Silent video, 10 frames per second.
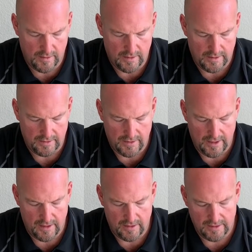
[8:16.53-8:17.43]
Like
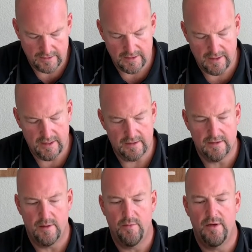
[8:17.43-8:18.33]
that. Like I said, that's
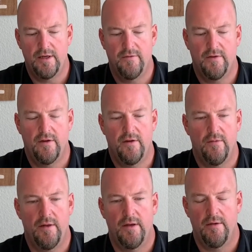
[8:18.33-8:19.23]
a pretty difficult
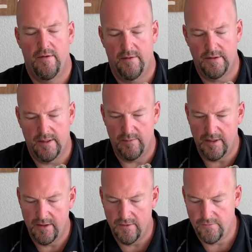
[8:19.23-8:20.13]
one. It's up to
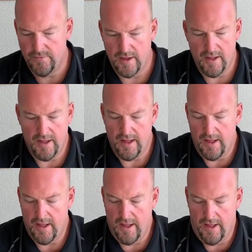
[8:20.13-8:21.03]
you. You
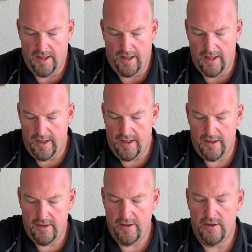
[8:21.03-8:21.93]

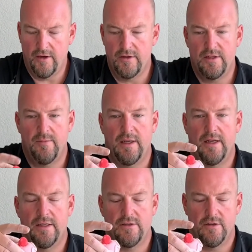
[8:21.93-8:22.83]
can always just make a
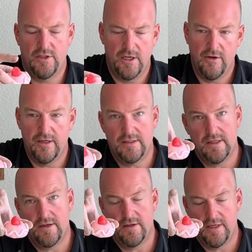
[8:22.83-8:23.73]
nice little cherry to sit
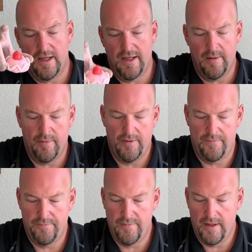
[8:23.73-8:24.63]
on top.
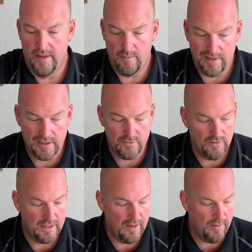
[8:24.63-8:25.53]
But that's
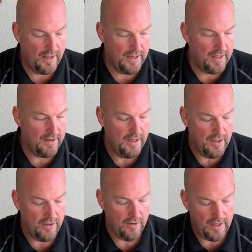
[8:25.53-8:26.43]
really about it.
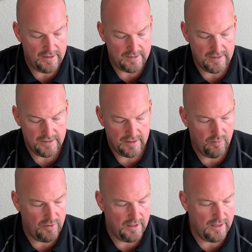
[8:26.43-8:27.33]
Your icing is
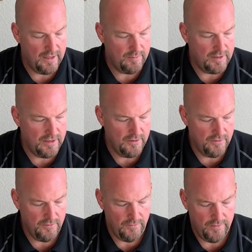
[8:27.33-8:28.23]
completely up to
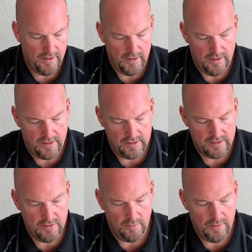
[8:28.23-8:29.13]
you. This is
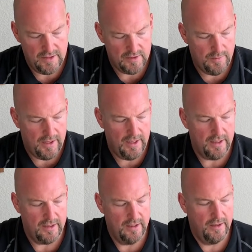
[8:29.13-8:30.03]
your pinch pot
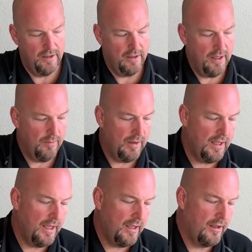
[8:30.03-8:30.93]

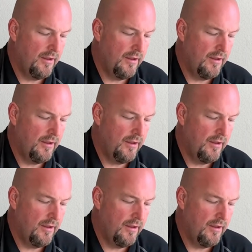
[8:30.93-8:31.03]
cupcake.